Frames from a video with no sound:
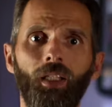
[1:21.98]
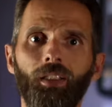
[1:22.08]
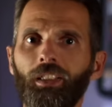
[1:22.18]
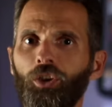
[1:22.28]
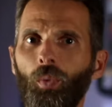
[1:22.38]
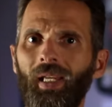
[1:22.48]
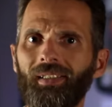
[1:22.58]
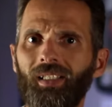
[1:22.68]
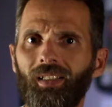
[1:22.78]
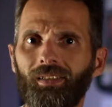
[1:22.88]
The
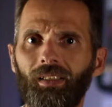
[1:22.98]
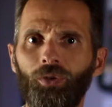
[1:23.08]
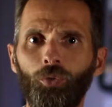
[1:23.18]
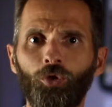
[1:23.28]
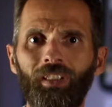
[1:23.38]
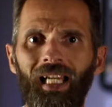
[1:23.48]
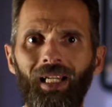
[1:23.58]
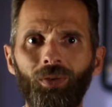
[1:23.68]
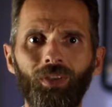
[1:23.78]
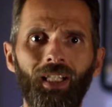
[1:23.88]
U.S. Constitution
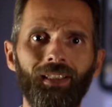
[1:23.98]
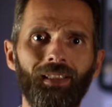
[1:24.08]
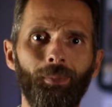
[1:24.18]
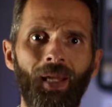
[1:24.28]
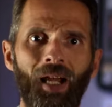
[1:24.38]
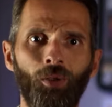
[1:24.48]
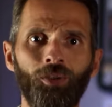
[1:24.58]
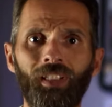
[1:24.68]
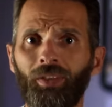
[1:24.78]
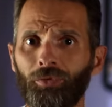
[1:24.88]
outlines the
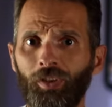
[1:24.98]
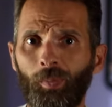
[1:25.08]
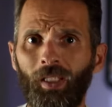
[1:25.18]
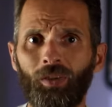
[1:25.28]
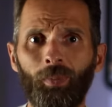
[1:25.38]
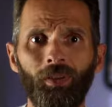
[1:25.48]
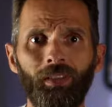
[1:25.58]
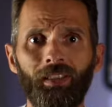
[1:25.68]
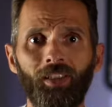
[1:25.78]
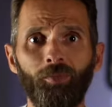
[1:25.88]
powers and
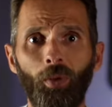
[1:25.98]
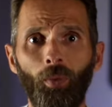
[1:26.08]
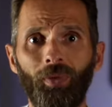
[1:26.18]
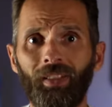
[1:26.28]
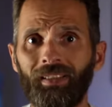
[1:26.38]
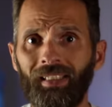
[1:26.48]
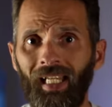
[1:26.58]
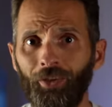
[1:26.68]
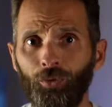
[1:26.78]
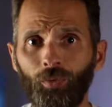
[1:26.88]
responsibilities of both the
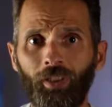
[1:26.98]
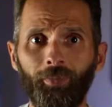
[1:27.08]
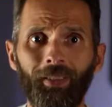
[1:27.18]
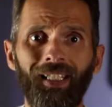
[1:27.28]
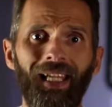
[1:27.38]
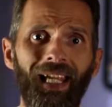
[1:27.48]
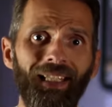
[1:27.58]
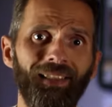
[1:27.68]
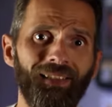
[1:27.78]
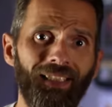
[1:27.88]
national government
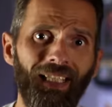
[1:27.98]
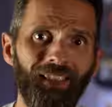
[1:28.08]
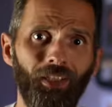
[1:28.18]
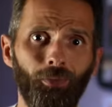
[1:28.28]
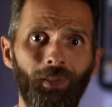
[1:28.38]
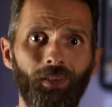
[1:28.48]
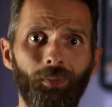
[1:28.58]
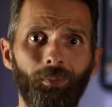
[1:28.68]
and the state governments.